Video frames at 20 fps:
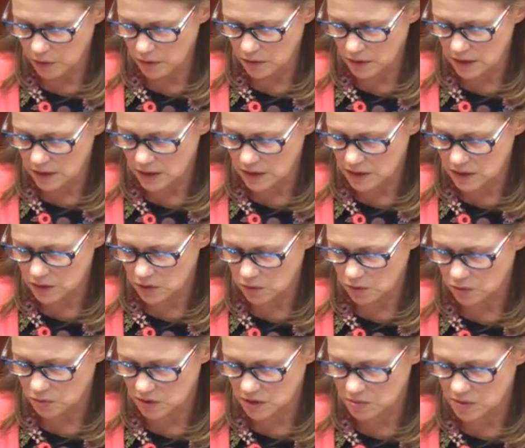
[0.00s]
these
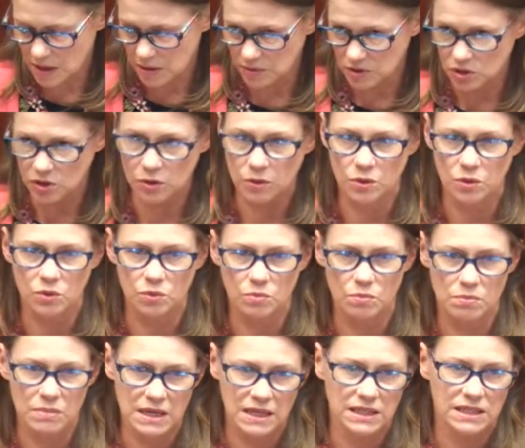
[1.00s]
groups to be able to
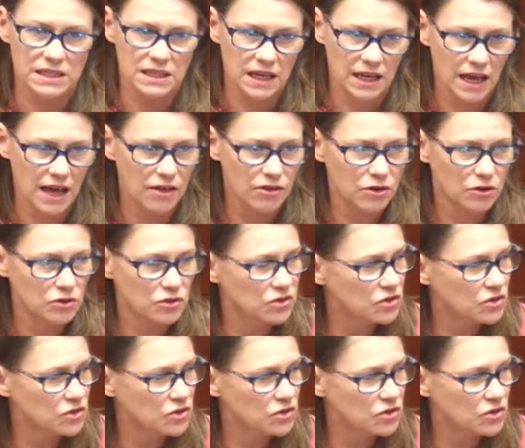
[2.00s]
meet together.